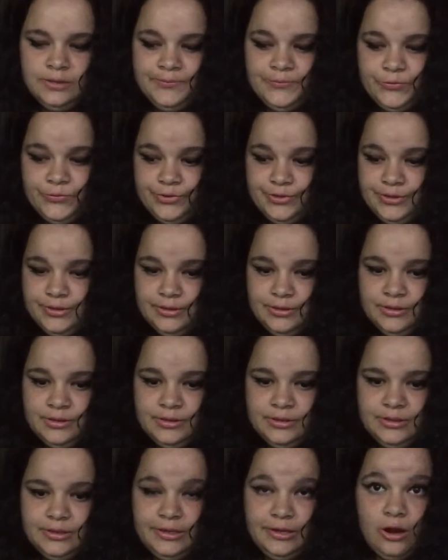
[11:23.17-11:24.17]
more than
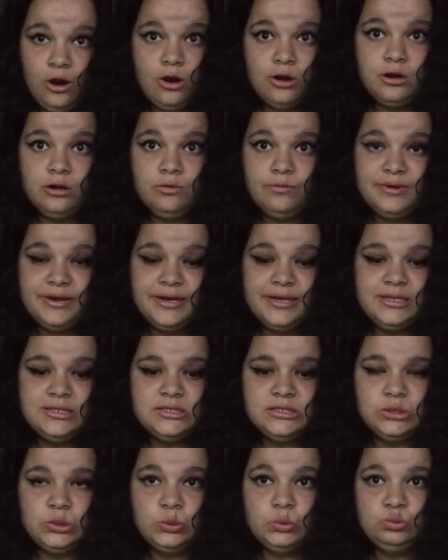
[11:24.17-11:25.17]
they are already.
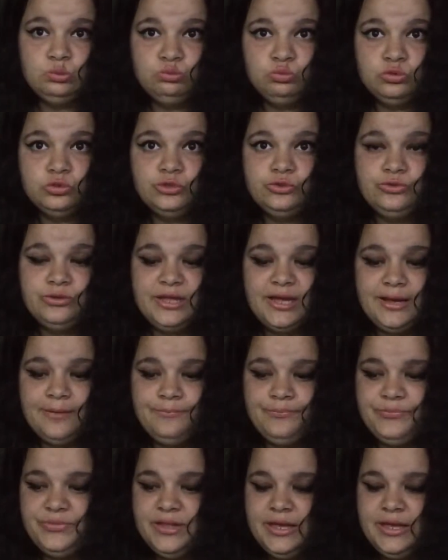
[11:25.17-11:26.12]
So we'll do that.